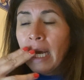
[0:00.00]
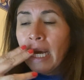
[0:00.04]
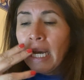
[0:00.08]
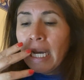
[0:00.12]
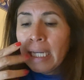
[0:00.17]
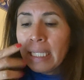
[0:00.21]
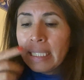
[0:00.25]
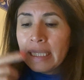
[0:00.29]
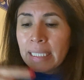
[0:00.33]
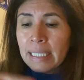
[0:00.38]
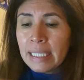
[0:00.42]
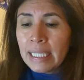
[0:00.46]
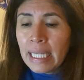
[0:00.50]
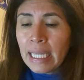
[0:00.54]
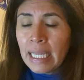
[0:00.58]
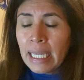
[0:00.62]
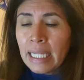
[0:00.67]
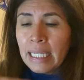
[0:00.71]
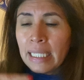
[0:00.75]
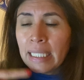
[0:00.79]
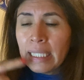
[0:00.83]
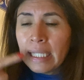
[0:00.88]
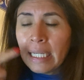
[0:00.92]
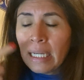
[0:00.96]
And
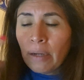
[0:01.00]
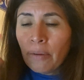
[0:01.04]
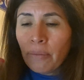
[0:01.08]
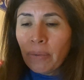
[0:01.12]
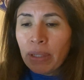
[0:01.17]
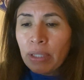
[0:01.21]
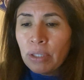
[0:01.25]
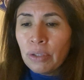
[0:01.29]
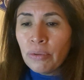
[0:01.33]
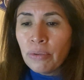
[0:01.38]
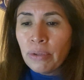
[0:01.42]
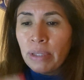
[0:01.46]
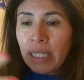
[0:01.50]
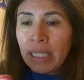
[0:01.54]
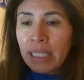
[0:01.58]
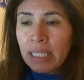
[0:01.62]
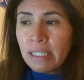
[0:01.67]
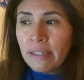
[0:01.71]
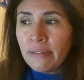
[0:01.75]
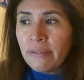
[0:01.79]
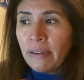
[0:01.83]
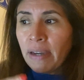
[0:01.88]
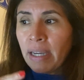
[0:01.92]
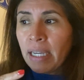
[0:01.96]
then when you
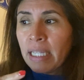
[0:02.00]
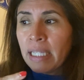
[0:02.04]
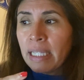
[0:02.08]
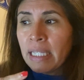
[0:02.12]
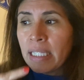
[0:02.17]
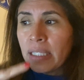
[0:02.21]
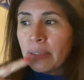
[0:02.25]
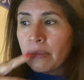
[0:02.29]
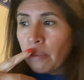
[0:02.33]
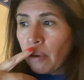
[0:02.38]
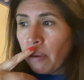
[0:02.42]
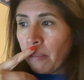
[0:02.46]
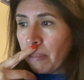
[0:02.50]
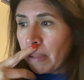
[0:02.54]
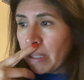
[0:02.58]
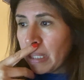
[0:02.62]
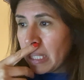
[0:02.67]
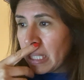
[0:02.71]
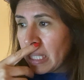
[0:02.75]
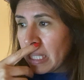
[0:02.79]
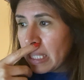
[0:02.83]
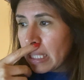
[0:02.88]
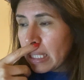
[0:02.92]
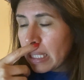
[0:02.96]
identify this
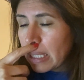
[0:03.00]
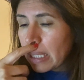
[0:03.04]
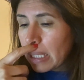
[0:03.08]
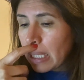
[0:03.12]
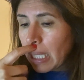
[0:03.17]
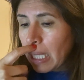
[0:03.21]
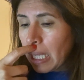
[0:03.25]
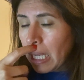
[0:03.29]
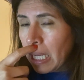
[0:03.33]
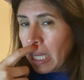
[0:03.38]
moment is,